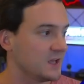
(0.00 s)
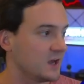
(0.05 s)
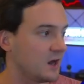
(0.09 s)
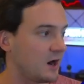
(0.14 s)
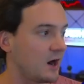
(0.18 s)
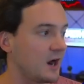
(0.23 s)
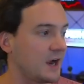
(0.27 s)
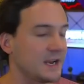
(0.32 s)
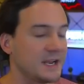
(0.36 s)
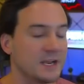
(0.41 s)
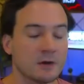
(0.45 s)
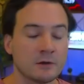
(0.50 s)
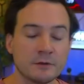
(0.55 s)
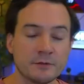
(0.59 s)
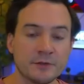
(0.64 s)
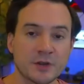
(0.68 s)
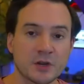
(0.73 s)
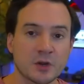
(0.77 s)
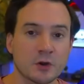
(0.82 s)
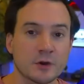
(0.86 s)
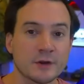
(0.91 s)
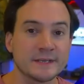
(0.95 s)
All right, here are
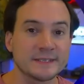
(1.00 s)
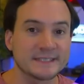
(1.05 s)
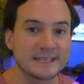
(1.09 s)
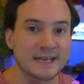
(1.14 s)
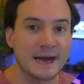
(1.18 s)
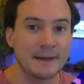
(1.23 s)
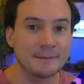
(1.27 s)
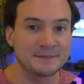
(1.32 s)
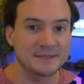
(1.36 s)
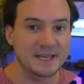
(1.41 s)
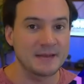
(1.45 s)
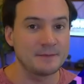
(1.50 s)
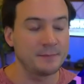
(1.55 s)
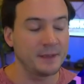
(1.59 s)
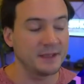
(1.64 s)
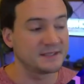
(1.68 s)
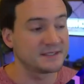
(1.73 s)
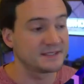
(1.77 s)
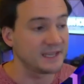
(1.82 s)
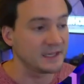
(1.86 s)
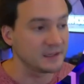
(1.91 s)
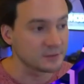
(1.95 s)
the current top 10
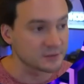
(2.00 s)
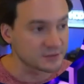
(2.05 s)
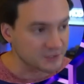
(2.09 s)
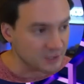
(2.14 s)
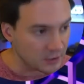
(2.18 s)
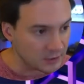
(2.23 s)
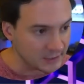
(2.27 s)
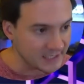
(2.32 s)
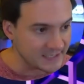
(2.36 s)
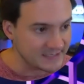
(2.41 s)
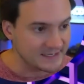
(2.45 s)
bestsellers. All I